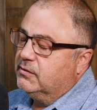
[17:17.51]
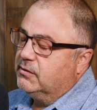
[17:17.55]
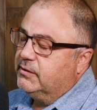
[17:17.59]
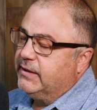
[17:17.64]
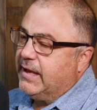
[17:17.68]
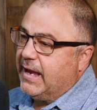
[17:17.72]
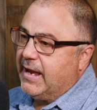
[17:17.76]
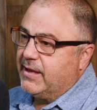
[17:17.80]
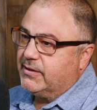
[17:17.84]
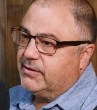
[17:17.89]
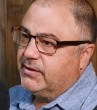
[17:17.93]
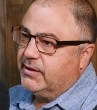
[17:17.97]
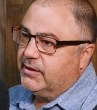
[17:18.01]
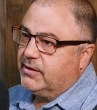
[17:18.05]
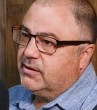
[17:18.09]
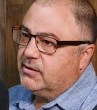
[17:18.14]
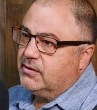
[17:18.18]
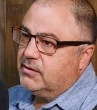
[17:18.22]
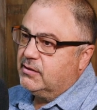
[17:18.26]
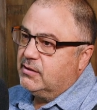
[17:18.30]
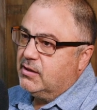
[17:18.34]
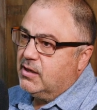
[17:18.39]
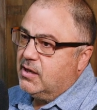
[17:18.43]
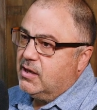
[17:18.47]
Catholic,
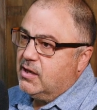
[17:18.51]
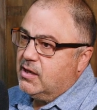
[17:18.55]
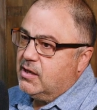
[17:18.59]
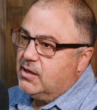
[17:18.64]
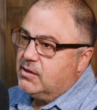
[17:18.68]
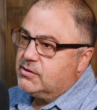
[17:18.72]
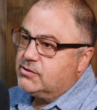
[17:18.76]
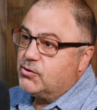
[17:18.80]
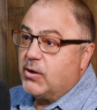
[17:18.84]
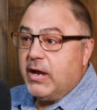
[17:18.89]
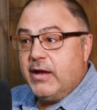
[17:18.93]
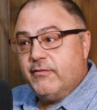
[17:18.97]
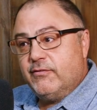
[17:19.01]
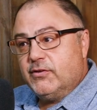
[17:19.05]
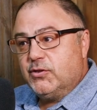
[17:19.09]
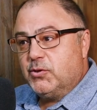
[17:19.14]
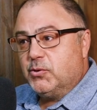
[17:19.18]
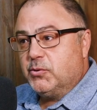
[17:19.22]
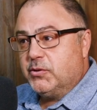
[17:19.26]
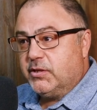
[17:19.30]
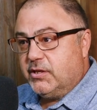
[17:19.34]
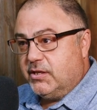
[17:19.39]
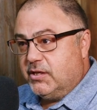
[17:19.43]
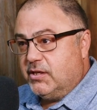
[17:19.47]
so I have a
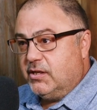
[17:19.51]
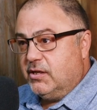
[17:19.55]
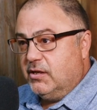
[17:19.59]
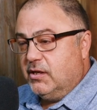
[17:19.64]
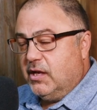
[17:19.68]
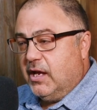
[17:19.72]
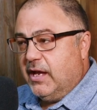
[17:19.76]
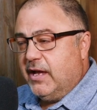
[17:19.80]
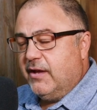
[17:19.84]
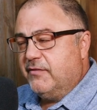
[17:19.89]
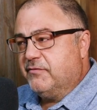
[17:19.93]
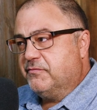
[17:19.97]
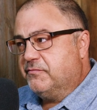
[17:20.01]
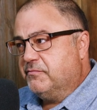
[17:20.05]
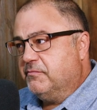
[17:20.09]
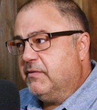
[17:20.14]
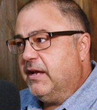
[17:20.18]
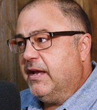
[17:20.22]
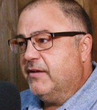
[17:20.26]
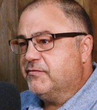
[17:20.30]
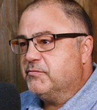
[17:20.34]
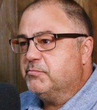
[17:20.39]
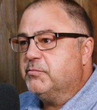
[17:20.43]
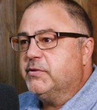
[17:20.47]
little, I have, I
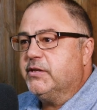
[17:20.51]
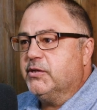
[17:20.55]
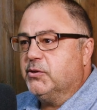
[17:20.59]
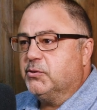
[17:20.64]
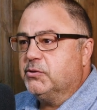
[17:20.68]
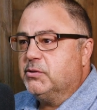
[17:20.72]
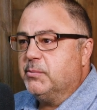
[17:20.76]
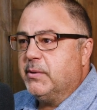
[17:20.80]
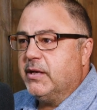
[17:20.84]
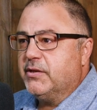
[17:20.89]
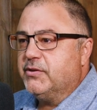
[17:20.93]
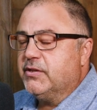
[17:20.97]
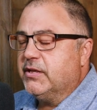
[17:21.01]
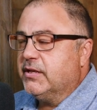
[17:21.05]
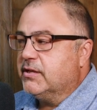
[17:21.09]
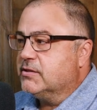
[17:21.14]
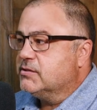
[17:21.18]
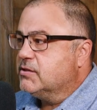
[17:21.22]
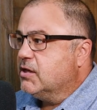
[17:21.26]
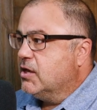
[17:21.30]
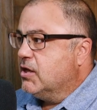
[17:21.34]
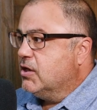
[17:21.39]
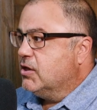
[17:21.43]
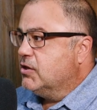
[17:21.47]
have some guilt about things.